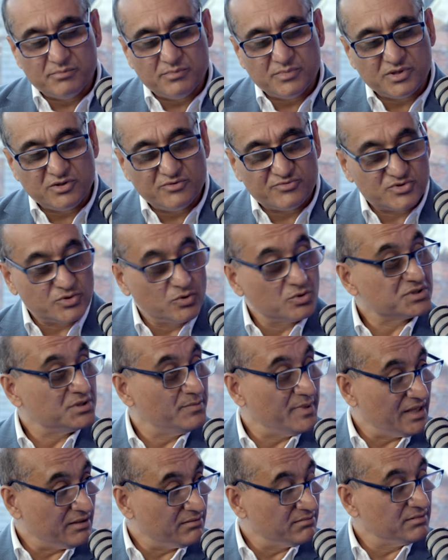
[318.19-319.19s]
You've talked
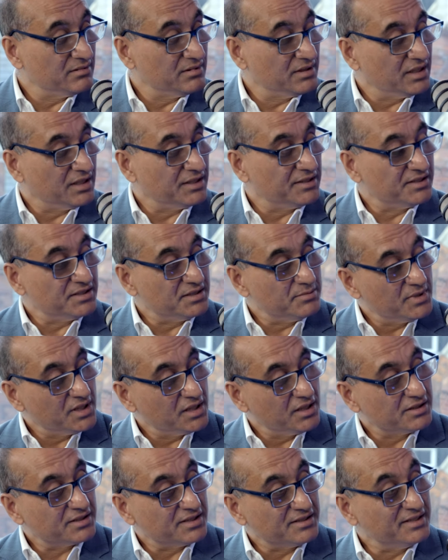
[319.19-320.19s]
about the
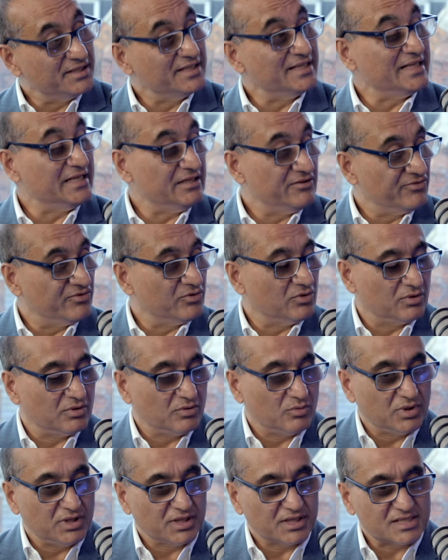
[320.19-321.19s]
demand and the need for
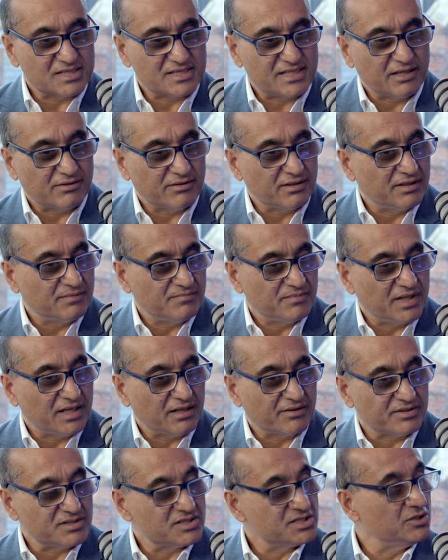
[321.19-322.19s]
workers. Now, the
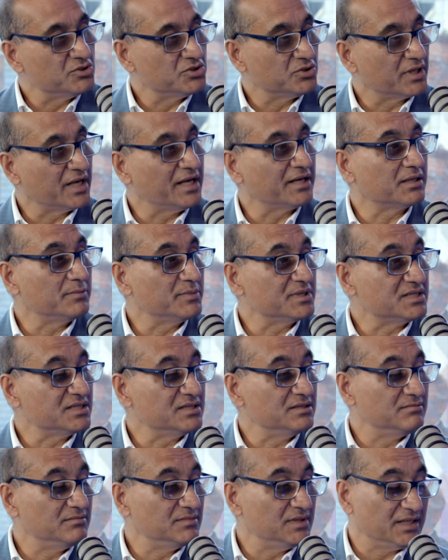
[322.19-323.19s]
Health and Social Care
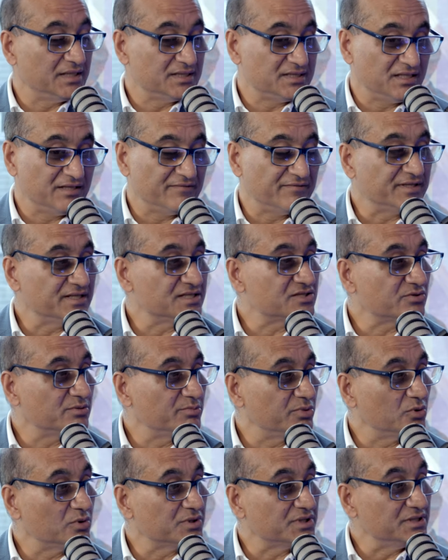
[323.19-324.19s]
Committee delivered its
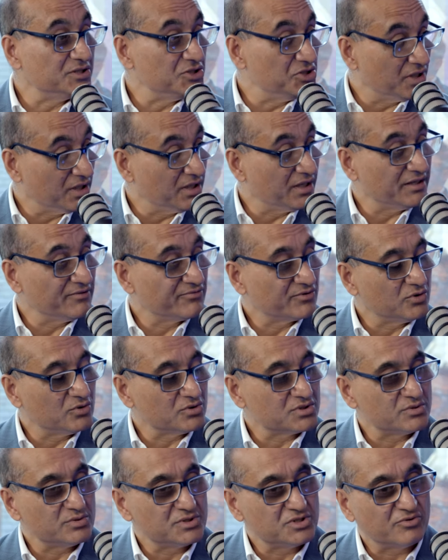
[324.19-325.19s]
report in July, of
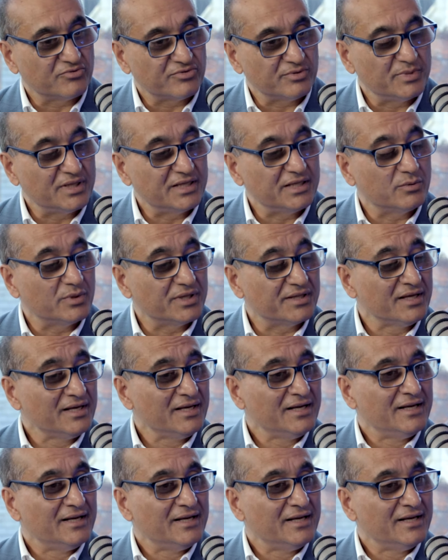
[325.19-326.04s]
course, which you're familiar with.